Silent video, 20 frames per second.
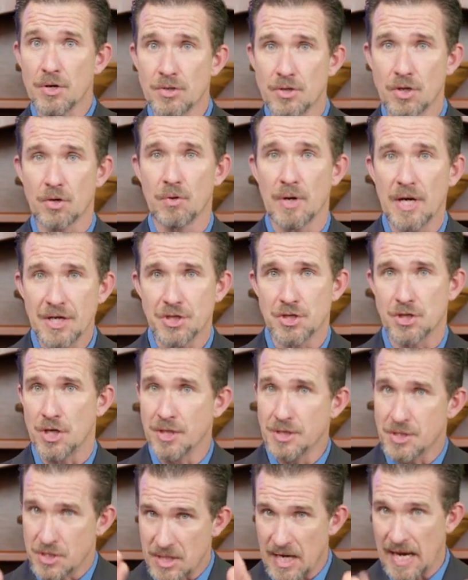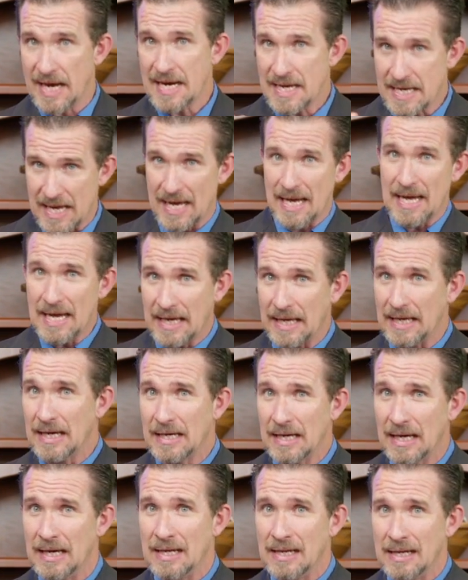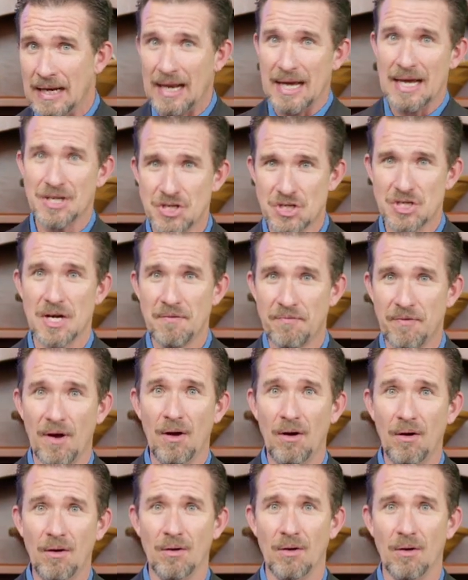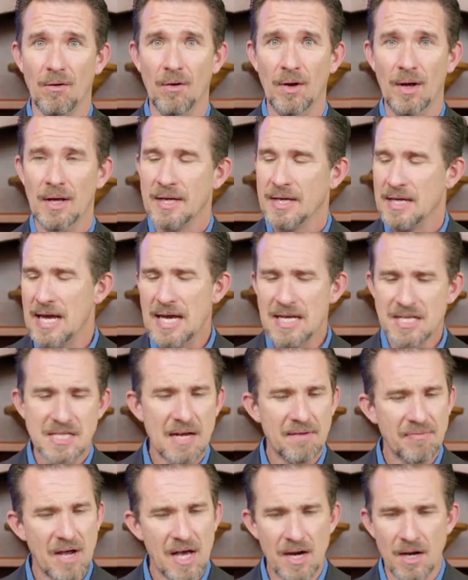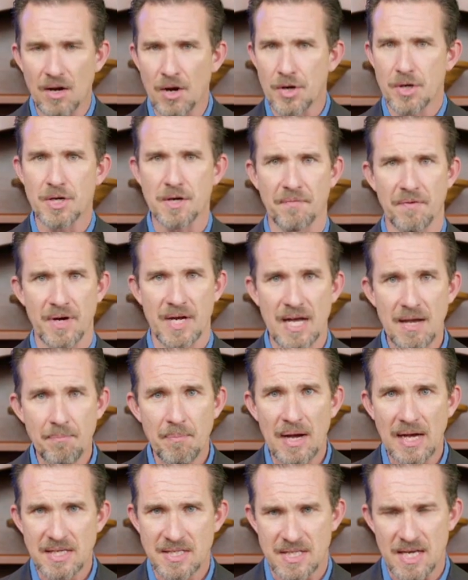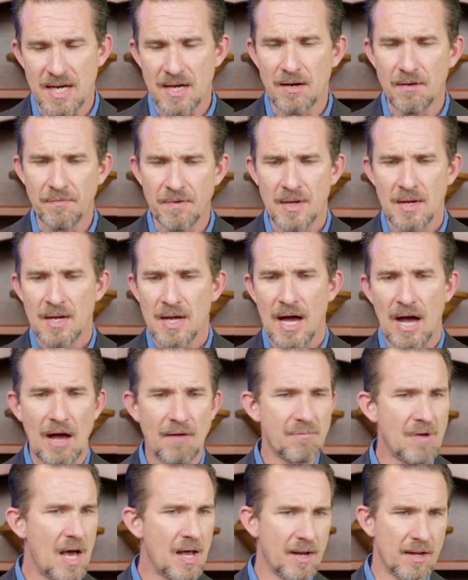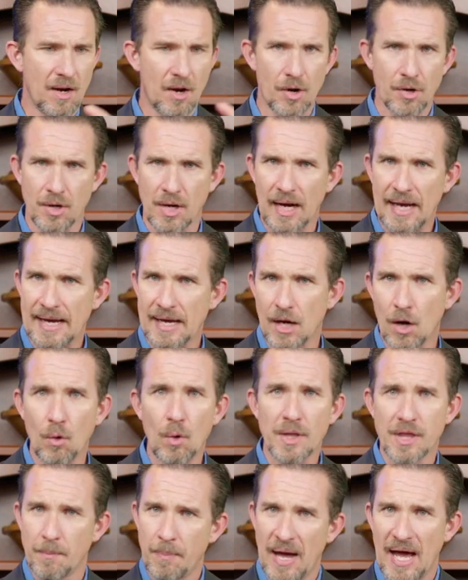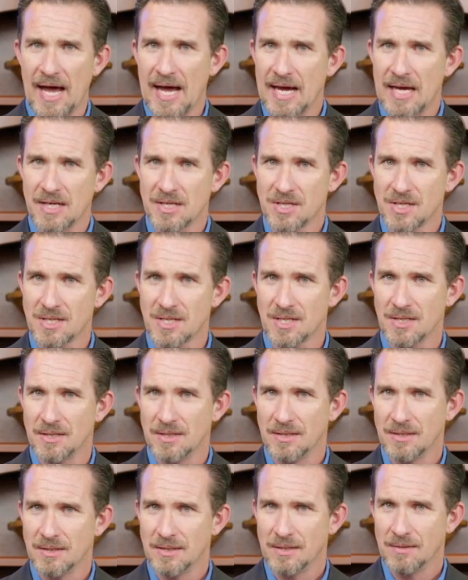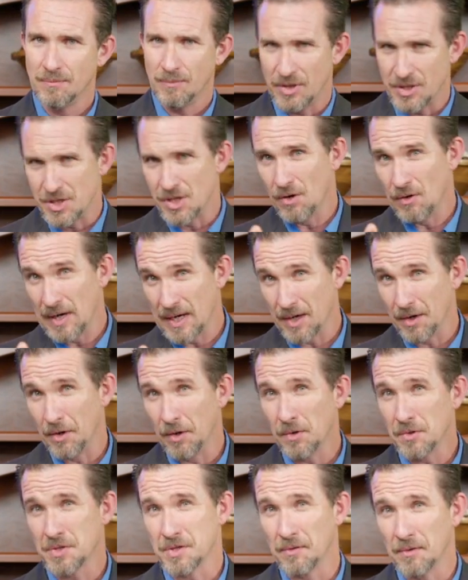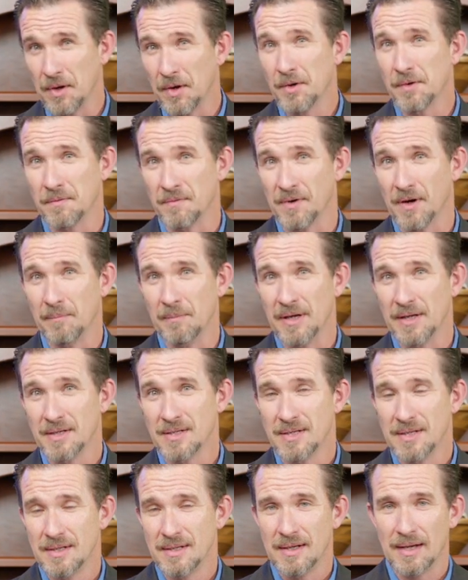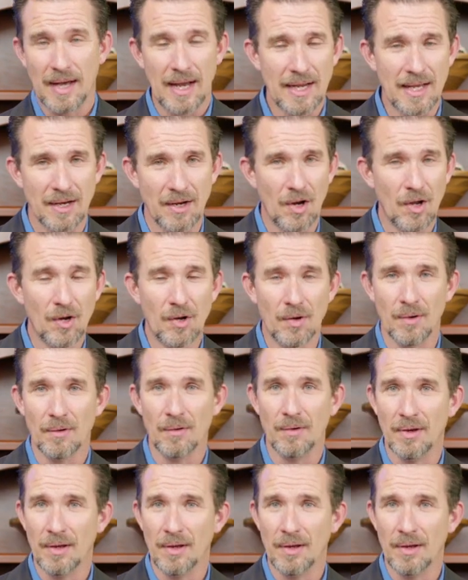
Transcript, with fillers: to Christians take heed lest ye fall. Yes, I've got to learn to forgive myself. I've got to learn to let go of the past. But you know, I can also learn from it. I can learn